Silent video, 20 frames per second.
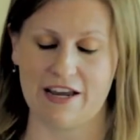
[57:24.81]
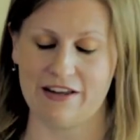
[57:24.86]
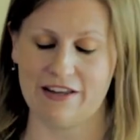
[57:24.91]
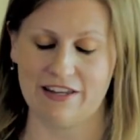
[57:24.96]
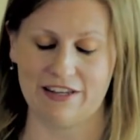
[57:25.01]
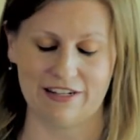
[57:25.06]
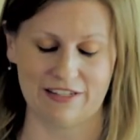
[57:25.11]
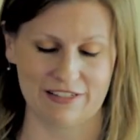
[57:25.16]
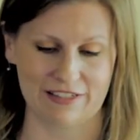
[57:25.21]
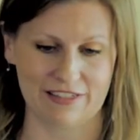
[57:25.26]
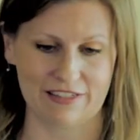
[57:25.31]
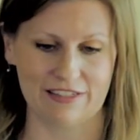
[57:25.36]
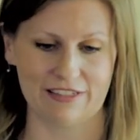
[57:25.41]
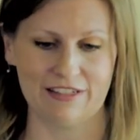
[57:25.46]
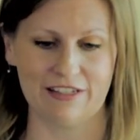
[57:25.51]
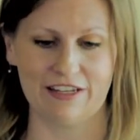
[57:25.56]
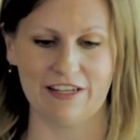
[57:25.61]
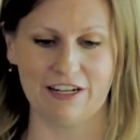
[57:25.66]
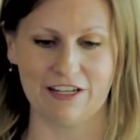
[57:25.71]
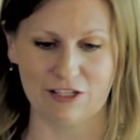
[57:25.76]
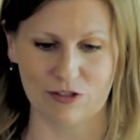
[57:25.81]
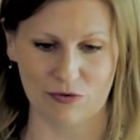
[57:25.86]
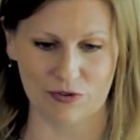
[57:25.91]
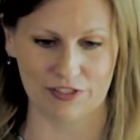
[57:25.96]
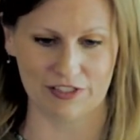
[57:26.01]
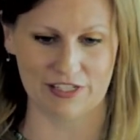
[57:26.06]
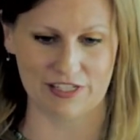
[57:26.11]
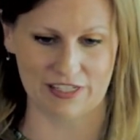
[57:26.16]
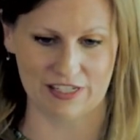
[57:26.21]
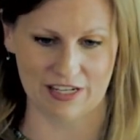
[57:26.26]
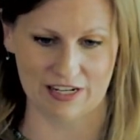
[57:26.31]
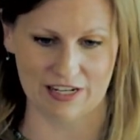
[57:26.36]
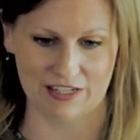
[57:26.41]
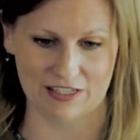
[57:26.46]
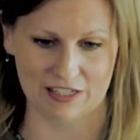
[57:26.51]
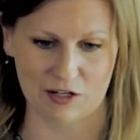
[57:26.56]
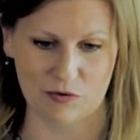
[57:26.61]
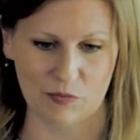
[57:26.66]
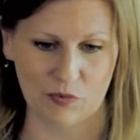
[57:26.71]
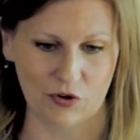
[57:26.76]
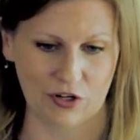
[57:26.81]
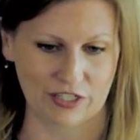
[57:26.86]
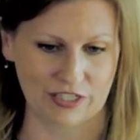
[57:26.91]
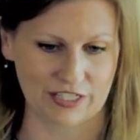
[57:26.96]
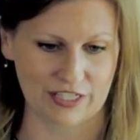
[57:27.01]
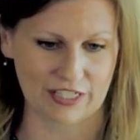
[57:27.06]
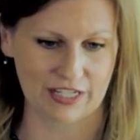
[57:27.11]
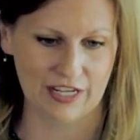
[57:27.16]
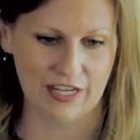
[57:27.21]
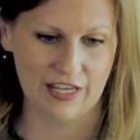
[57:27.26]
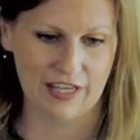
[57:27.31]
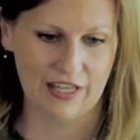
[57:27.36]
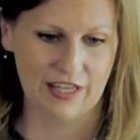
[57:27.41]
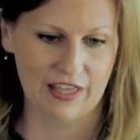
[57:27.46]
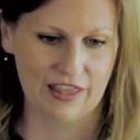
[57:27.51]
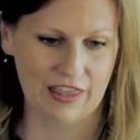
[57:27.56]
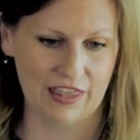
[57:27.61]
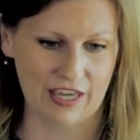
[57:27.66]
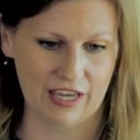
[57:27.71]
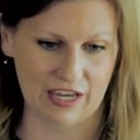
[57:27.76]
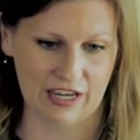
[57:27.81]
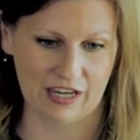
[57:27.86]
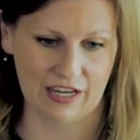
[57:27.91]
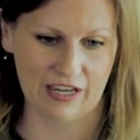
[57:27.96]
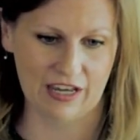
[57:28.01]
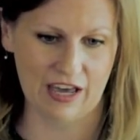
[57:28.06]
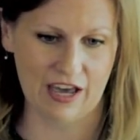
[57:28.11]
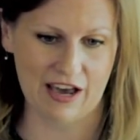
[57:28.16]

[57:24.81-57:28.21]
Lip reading: it is really seen as an important thing.